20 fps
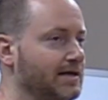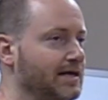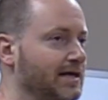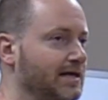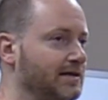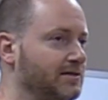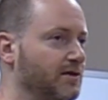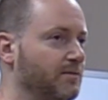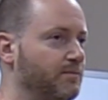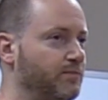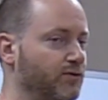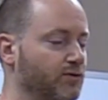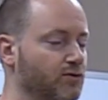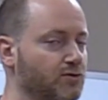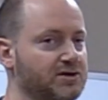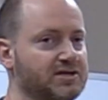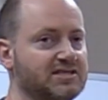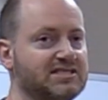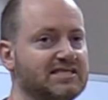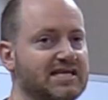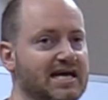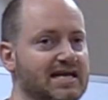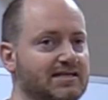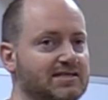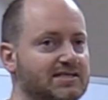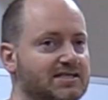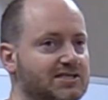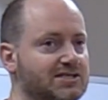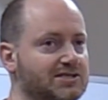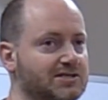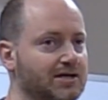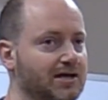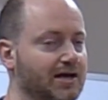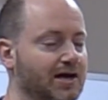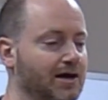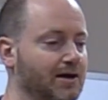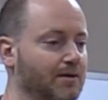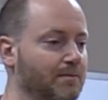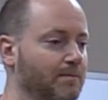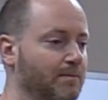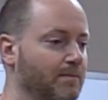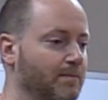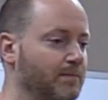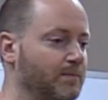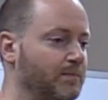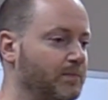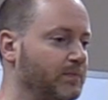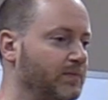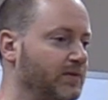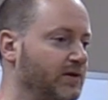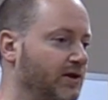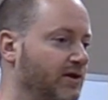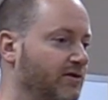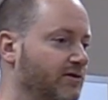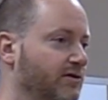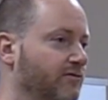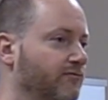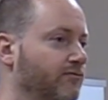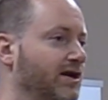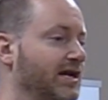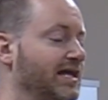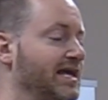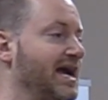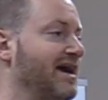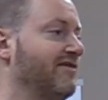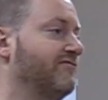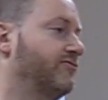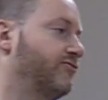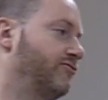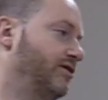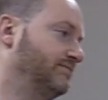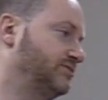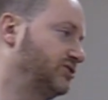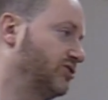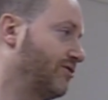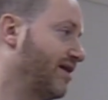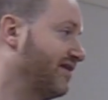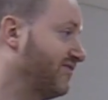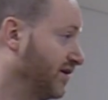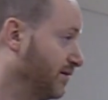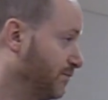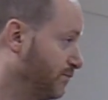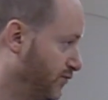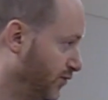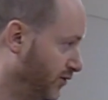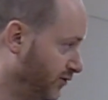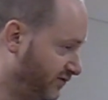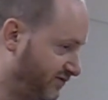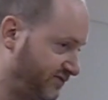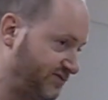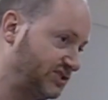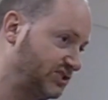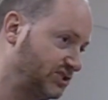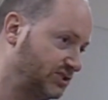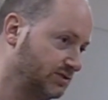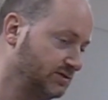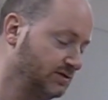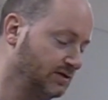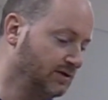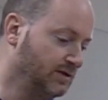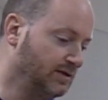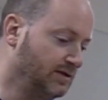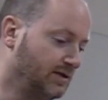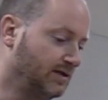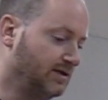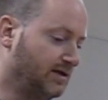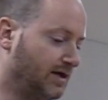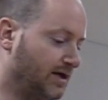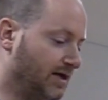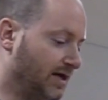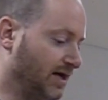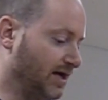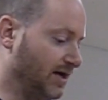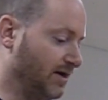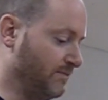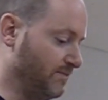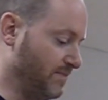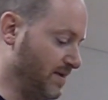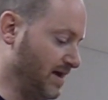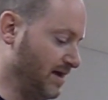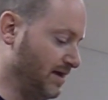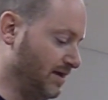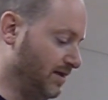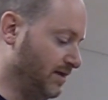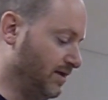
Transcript: In the broader sense, you really have cryptographic proofs. So